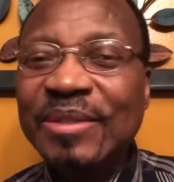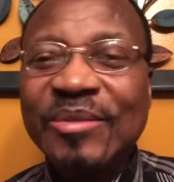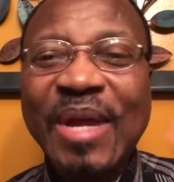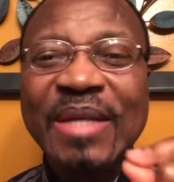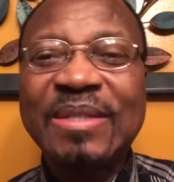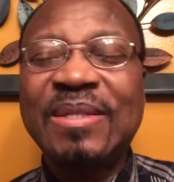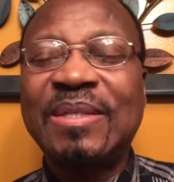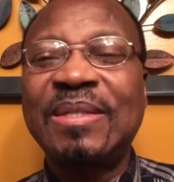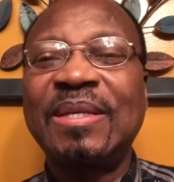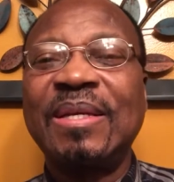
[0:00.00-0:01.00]

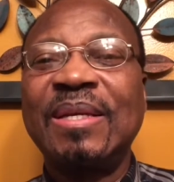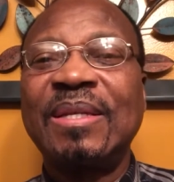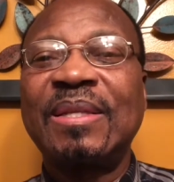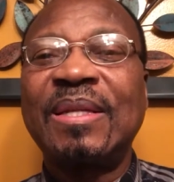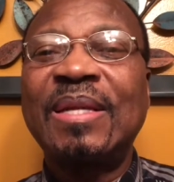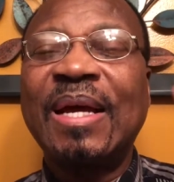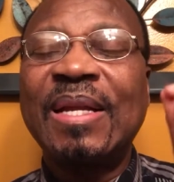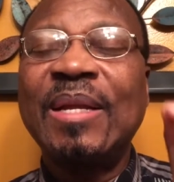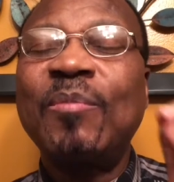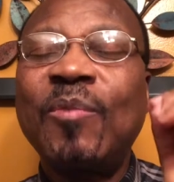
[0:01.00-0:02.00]
trace that
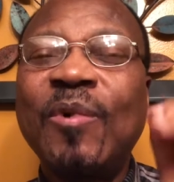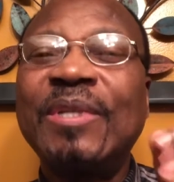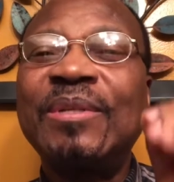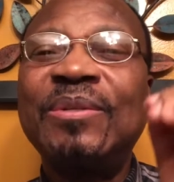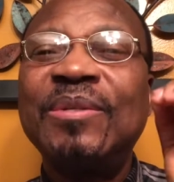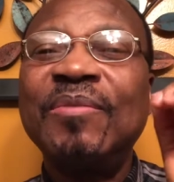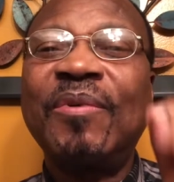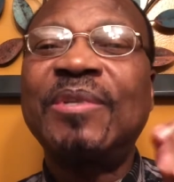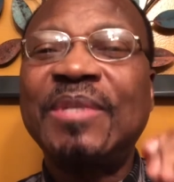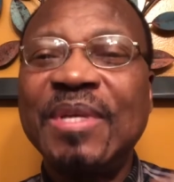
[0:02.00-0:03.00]
Adam wanted to
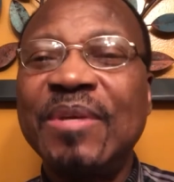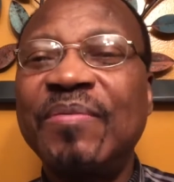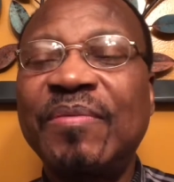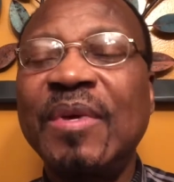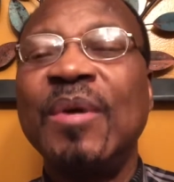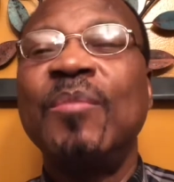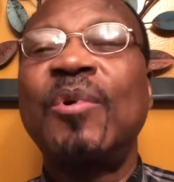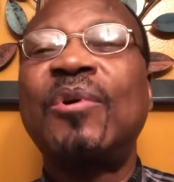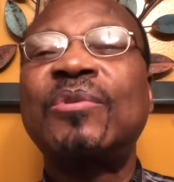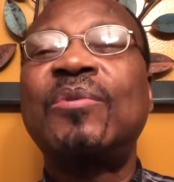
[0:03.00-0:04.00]
divorce Eve,
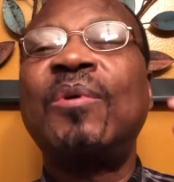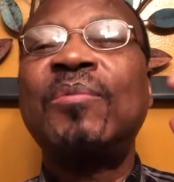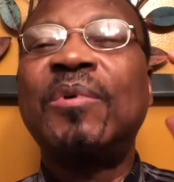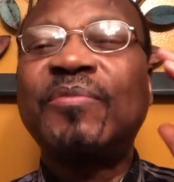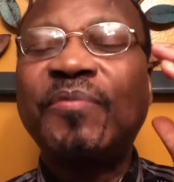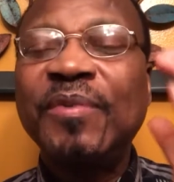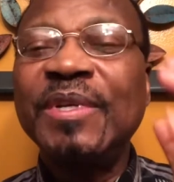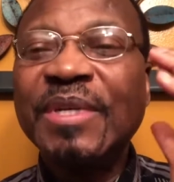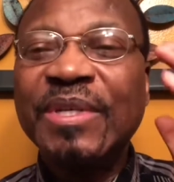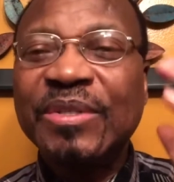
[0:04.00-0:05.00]
because God was
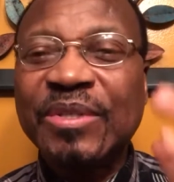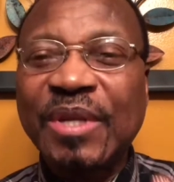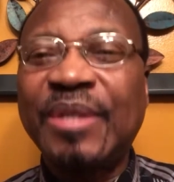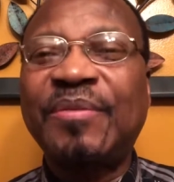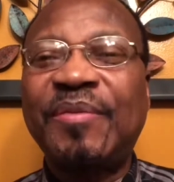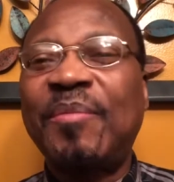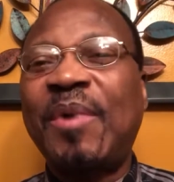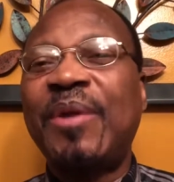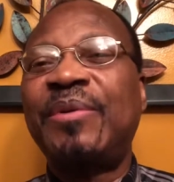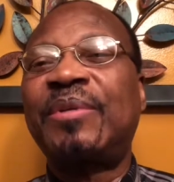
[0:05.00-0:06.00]
fully in charge of the
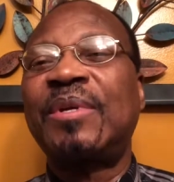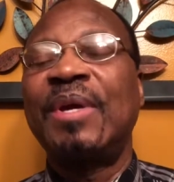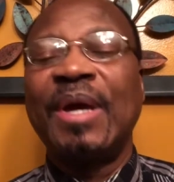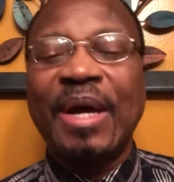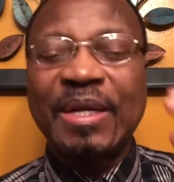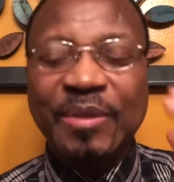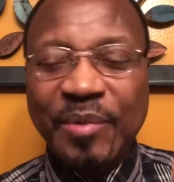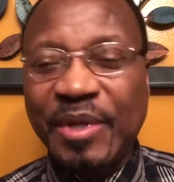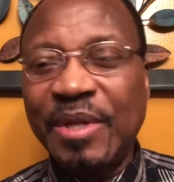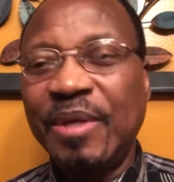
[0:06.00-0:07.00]
marriage at the
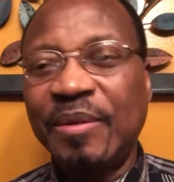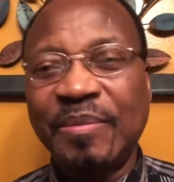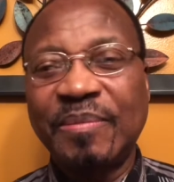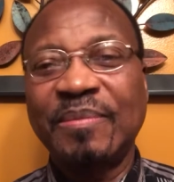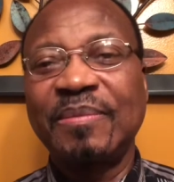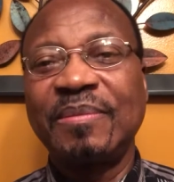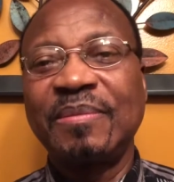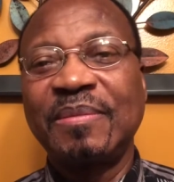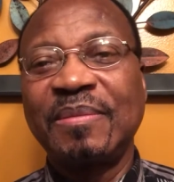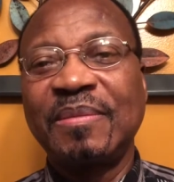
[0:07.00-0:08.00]
beginning.
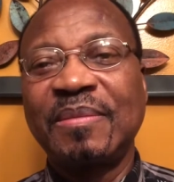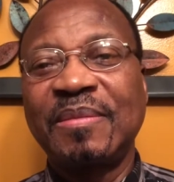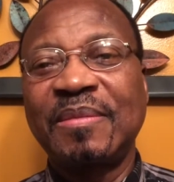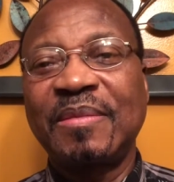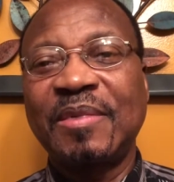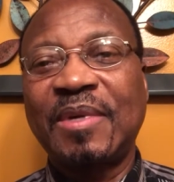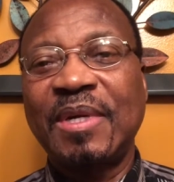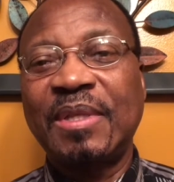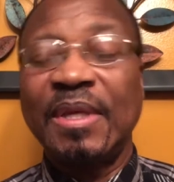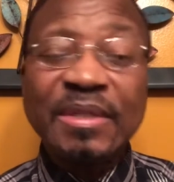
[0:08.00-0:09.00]
Okay,
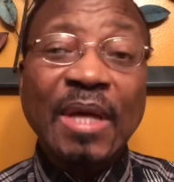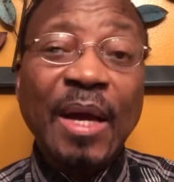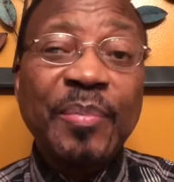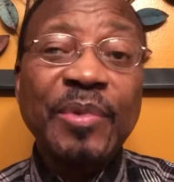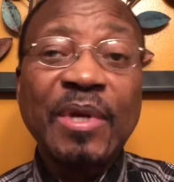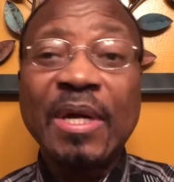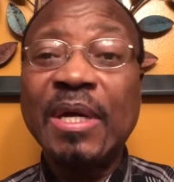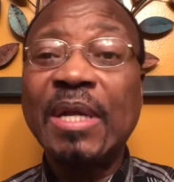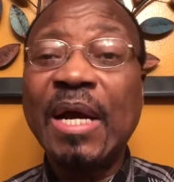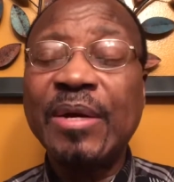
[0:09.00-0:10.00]
things happen, you can
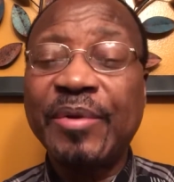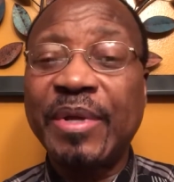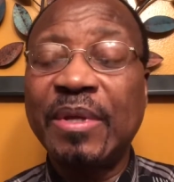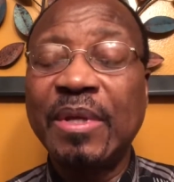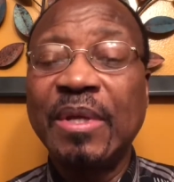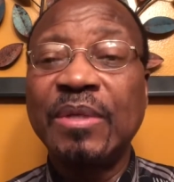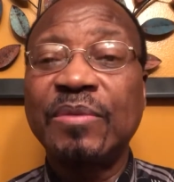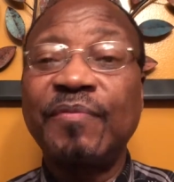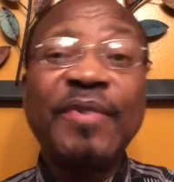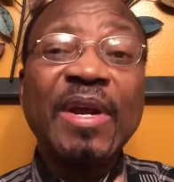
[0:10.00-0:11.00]
get angry. It's
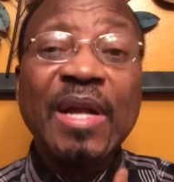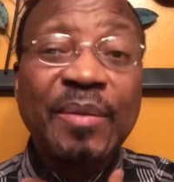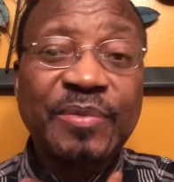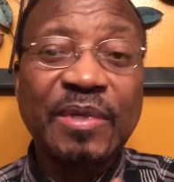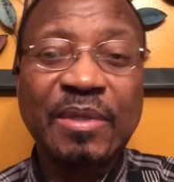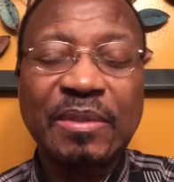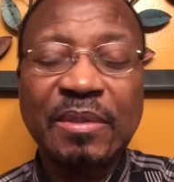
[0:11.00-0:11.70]
very upset.